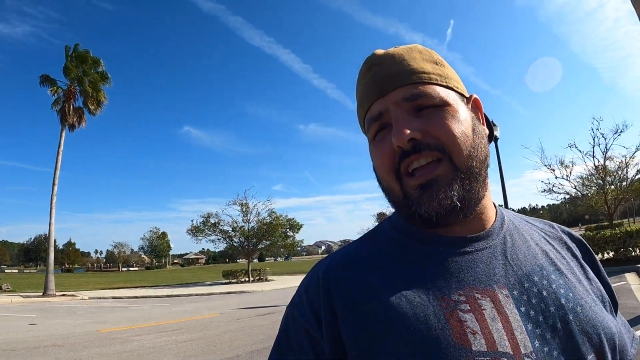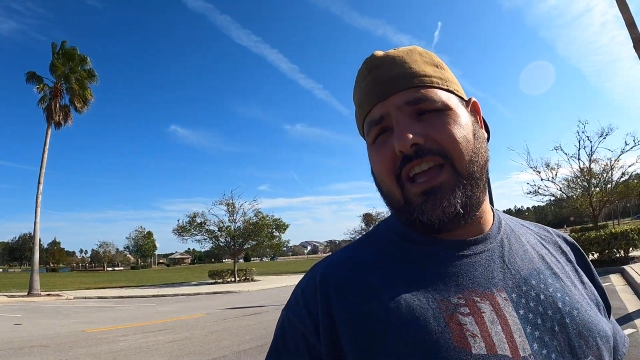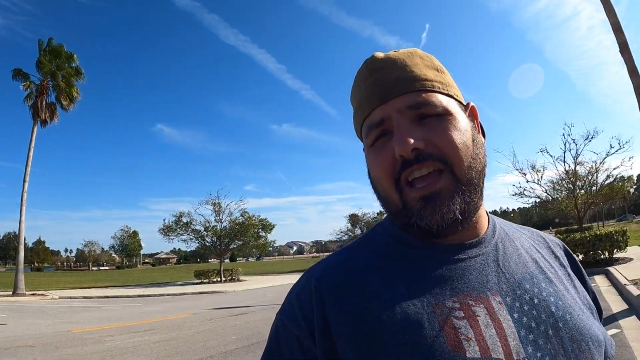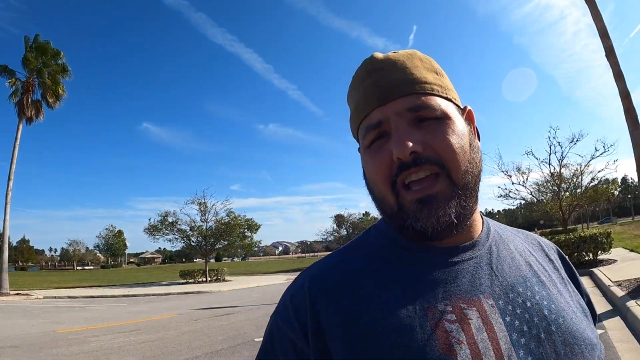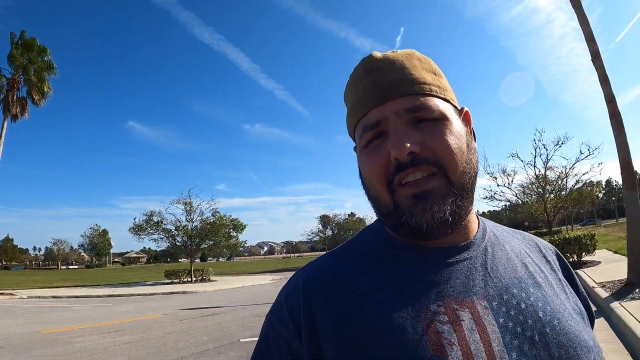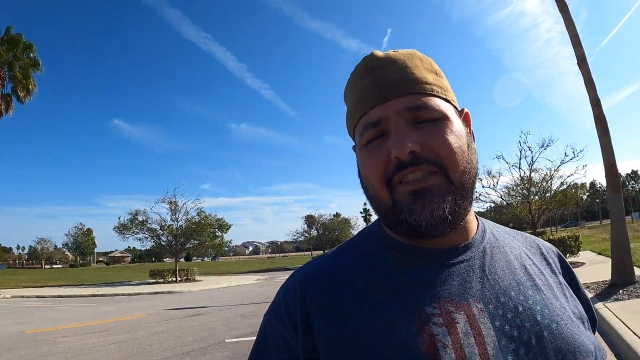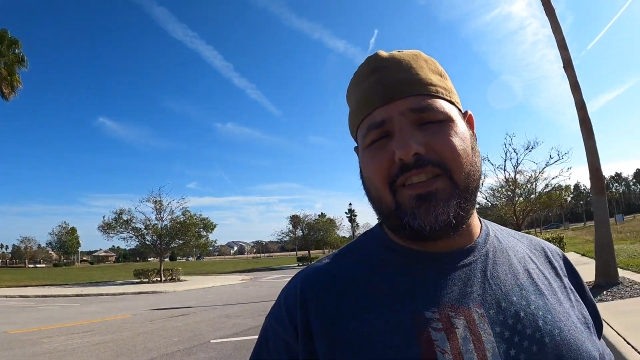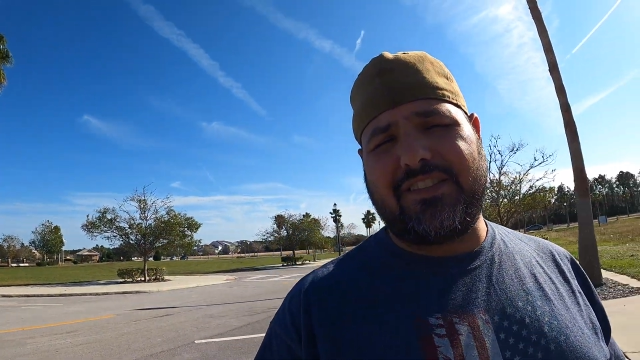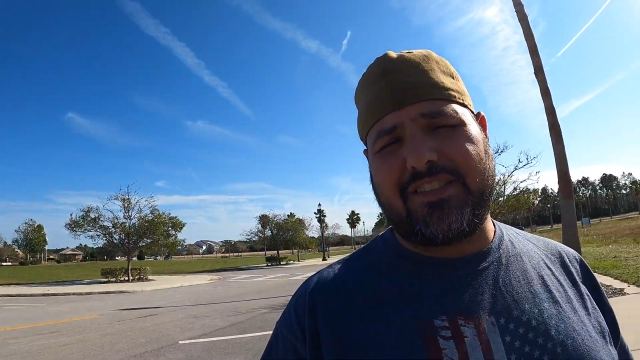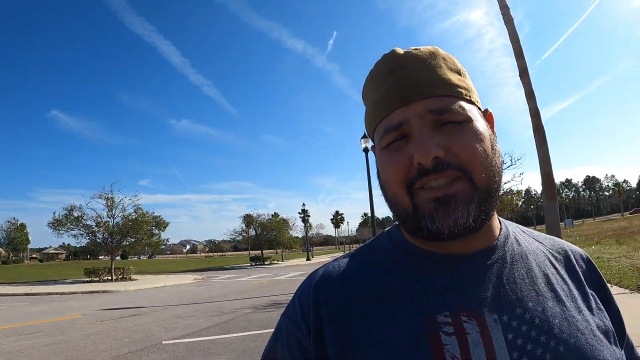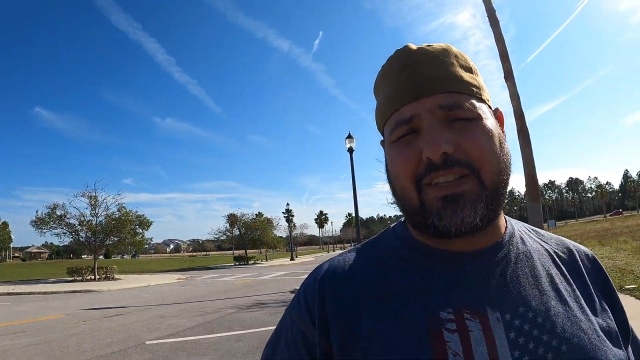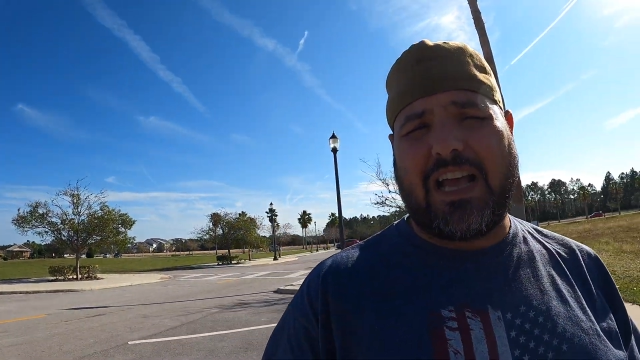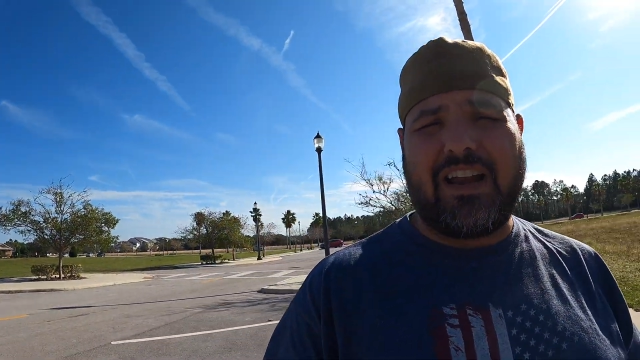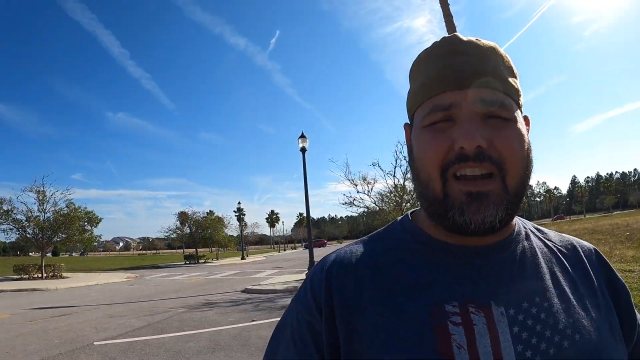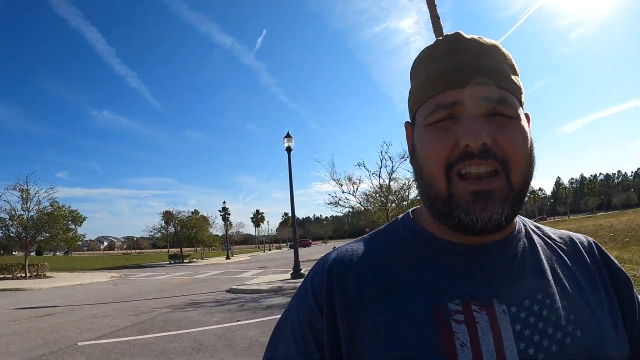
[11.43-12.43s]
and this is
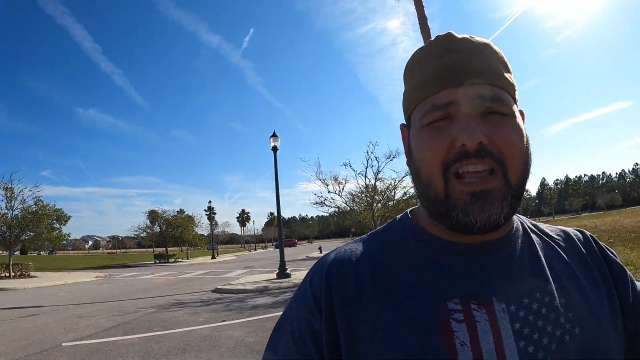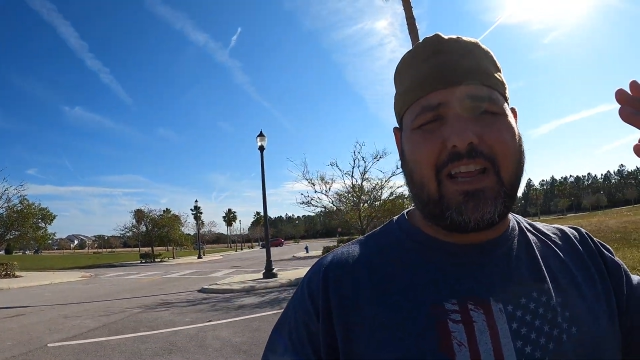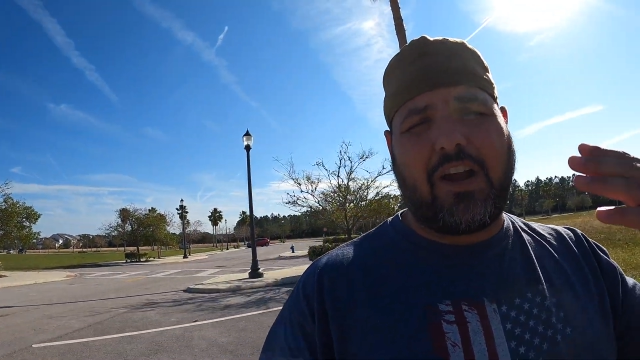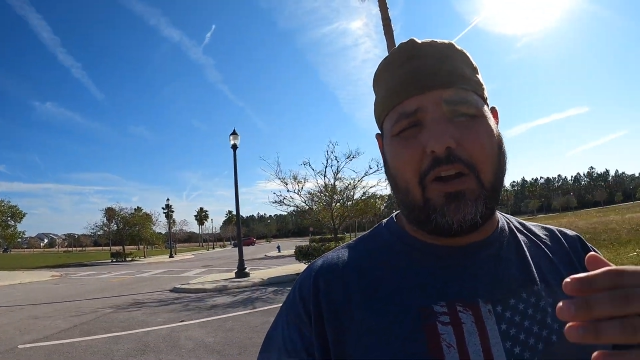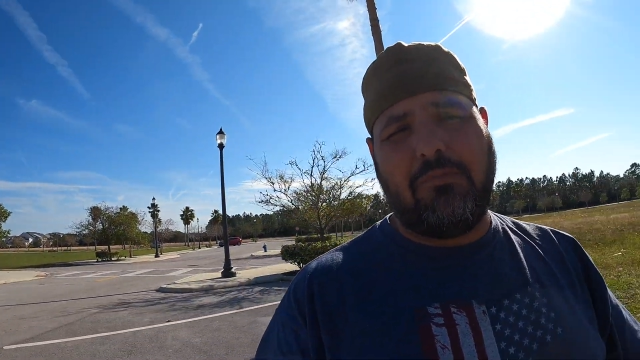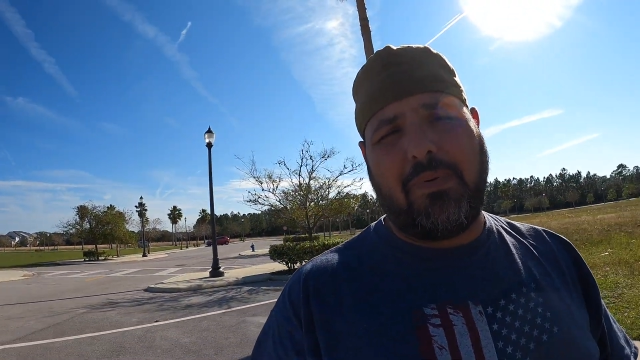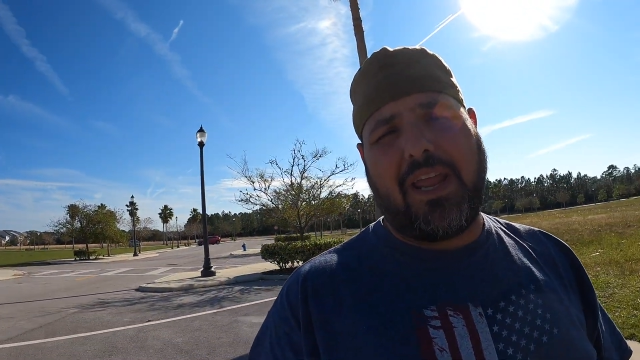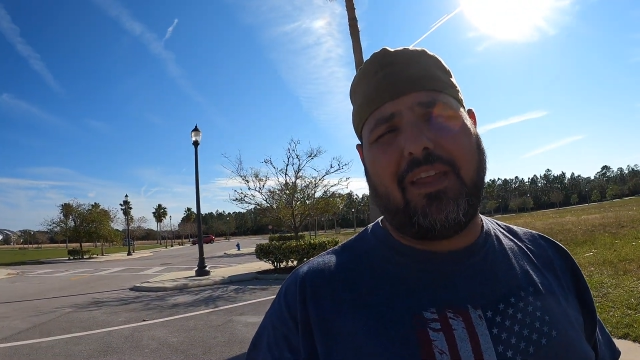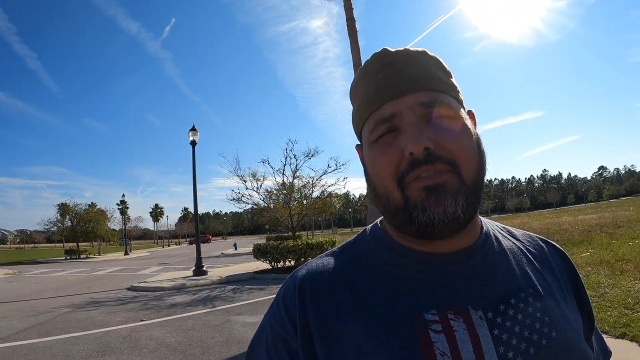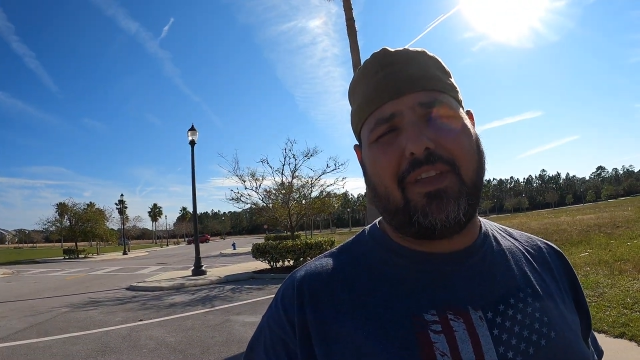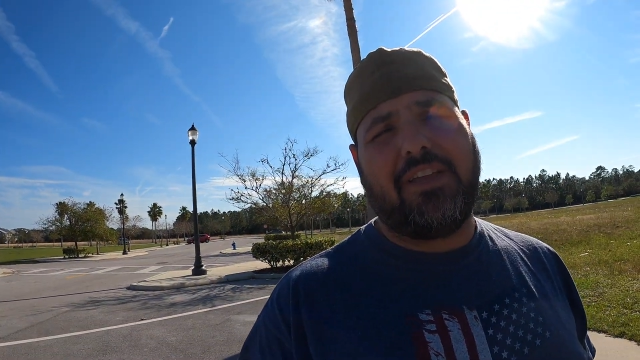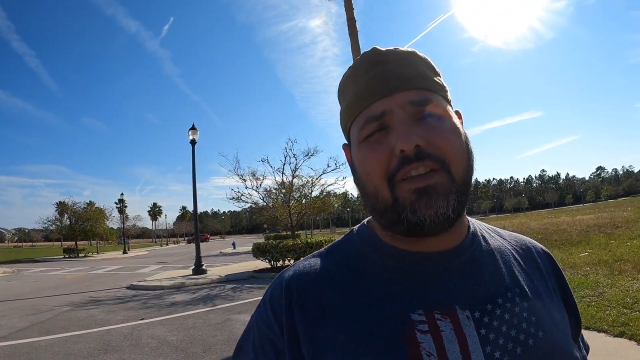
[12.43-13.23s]
kind of like her baby.